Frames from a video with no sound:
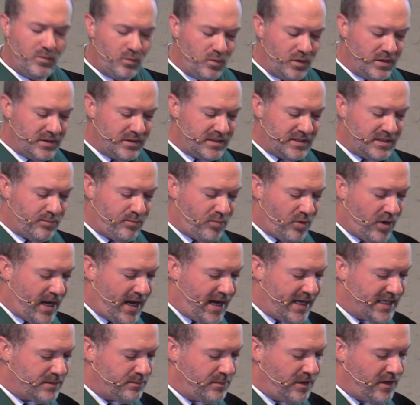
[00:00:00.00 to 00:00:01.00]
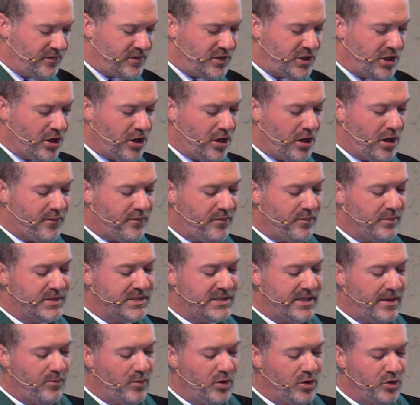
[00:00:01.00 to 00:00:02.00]
it wouldn't surprise me if she heard it from
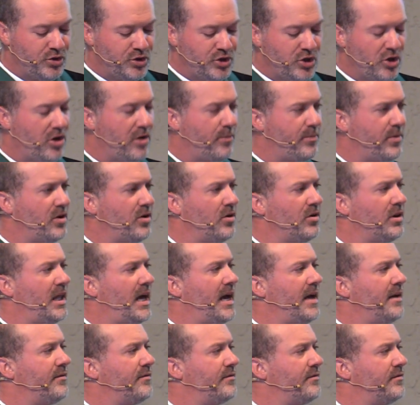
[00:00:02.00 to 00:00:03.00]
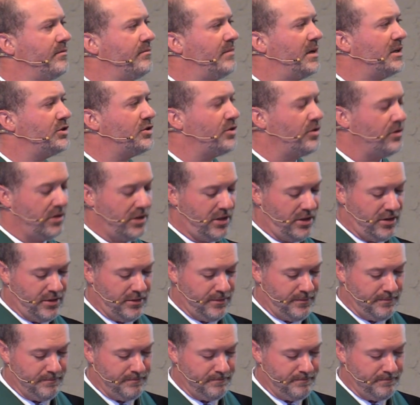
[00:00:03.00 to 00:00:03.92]
someone who showed up in her life much earlier.